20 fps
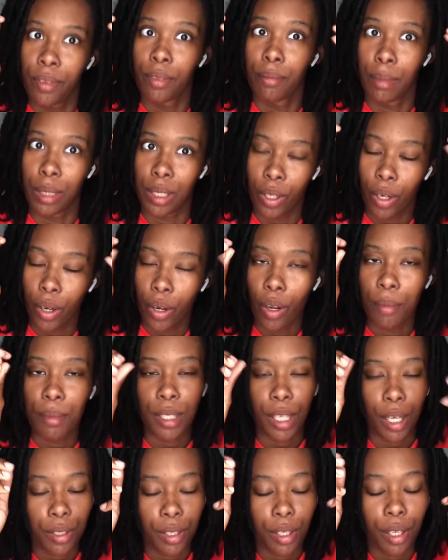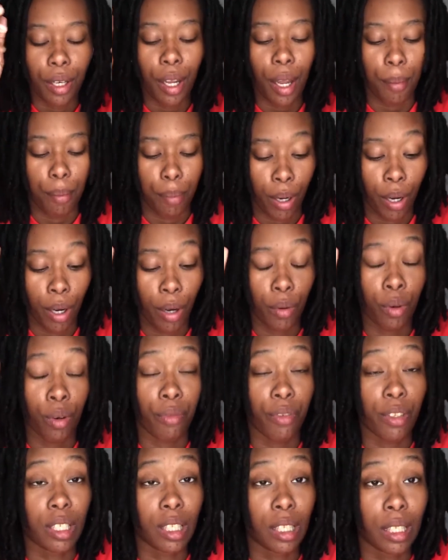material I'm scared it's gonna get burnt, or
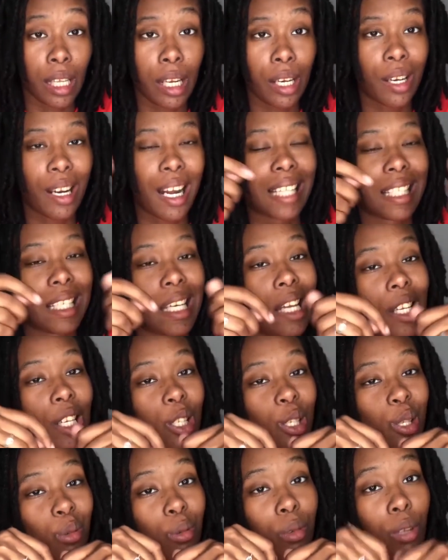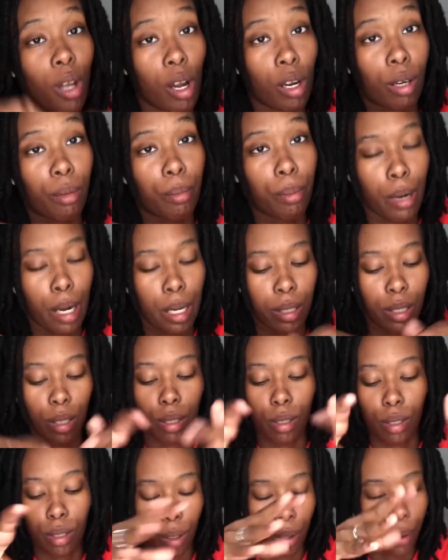if it's glitter, I tend to do longer
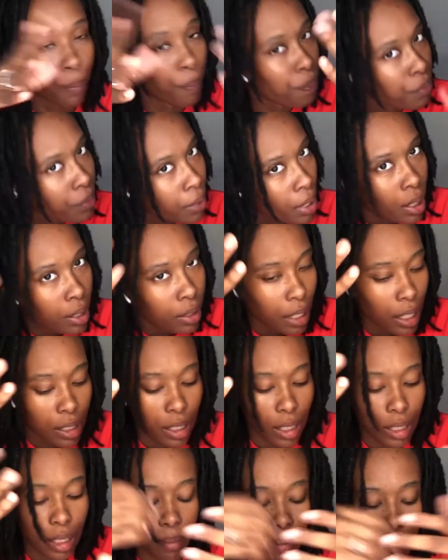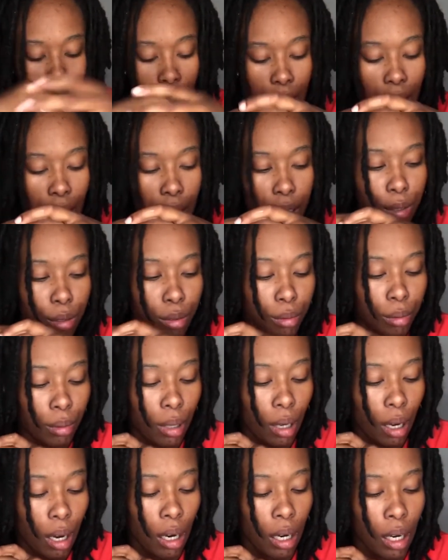presses. So that's just something that I do.
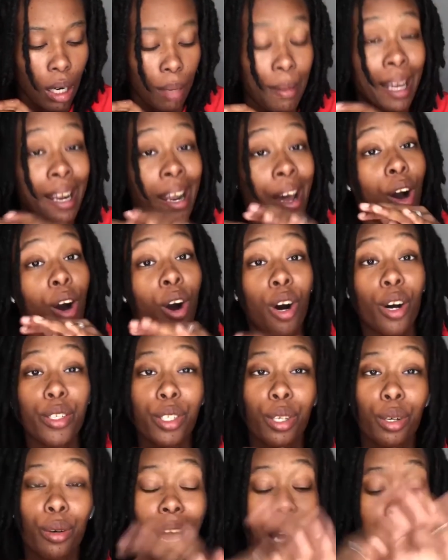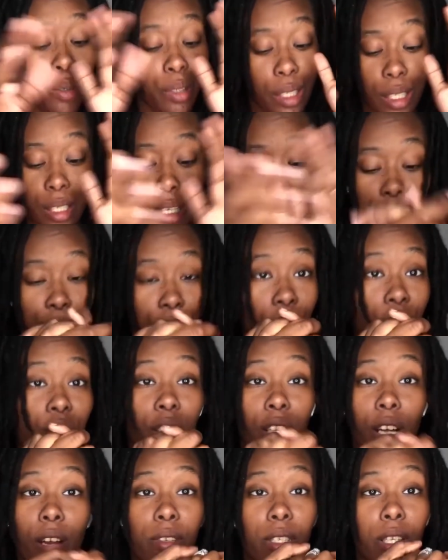And I use a Teflon
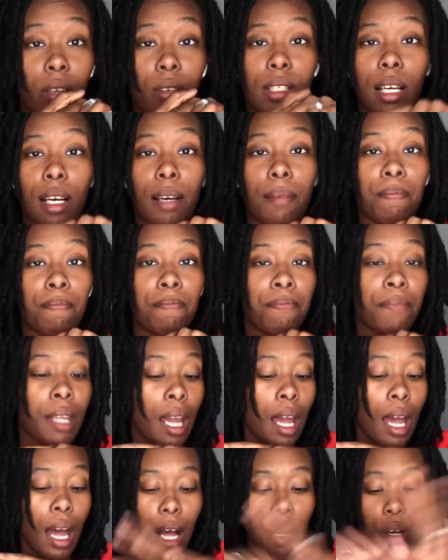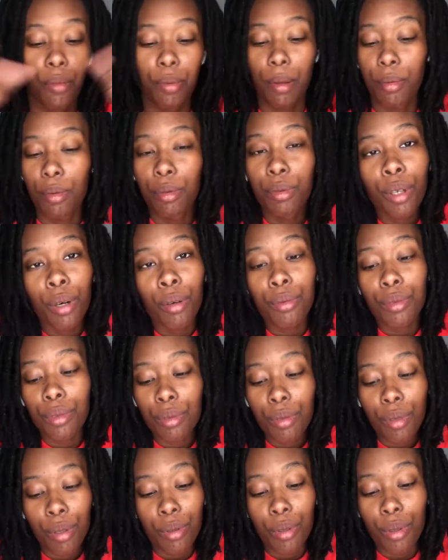sheet every single time. I know people
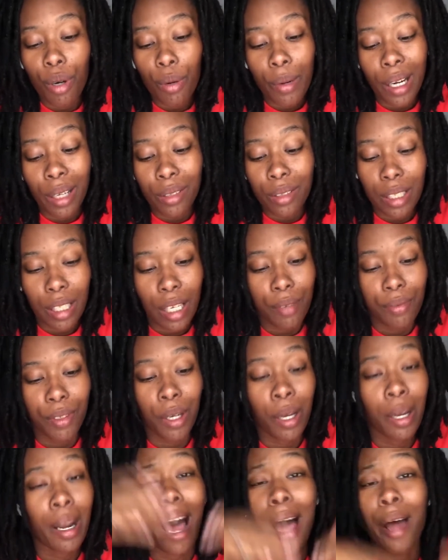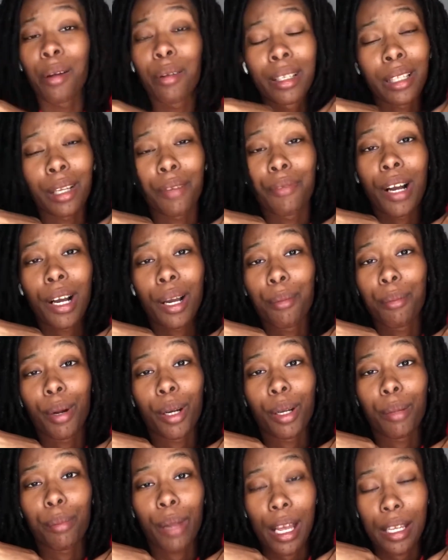who do it without the Teflon. I don't like that fucking
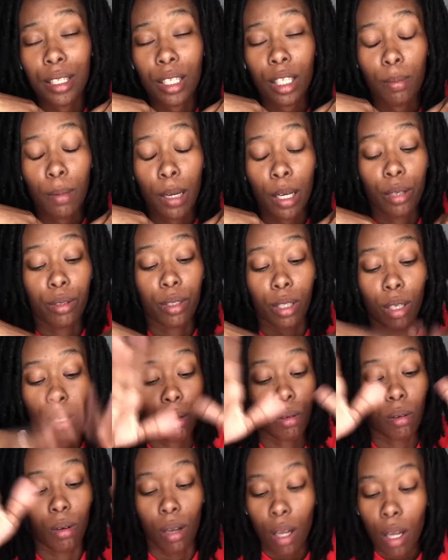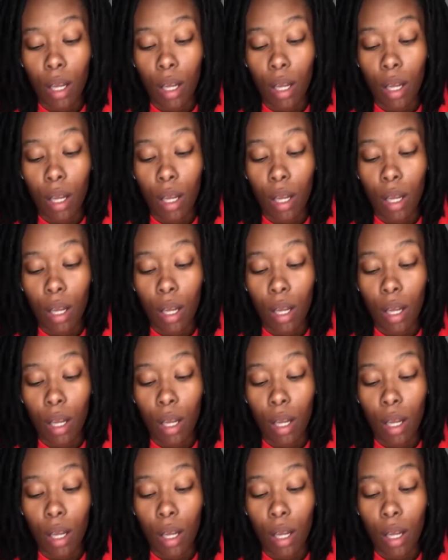burning plastic smell, so